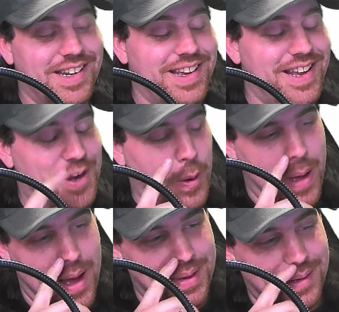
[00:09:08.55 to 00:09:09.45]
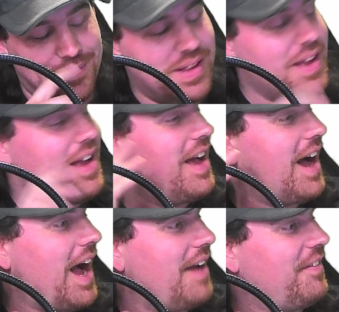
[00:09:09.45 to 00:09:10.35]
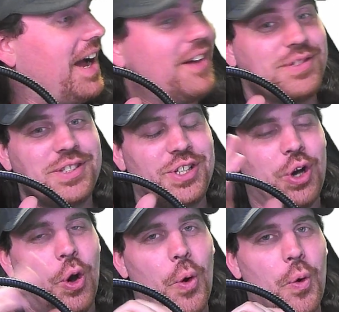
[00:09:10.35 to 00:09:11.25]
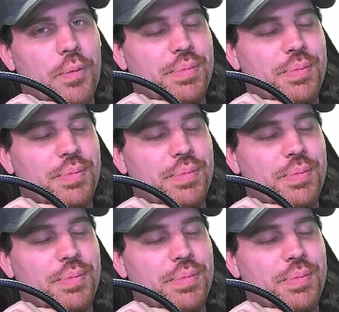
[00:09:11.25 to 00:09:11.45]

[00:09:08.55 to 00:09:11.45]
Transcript: And I really hope